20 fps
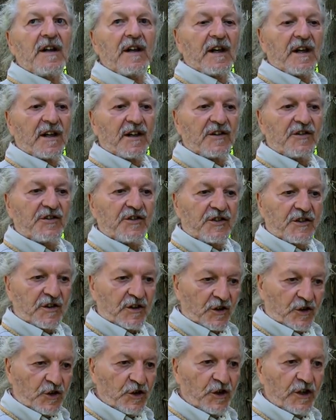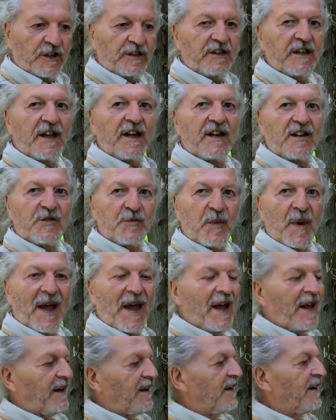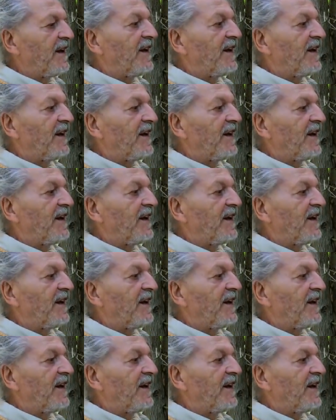It's good and it's bad.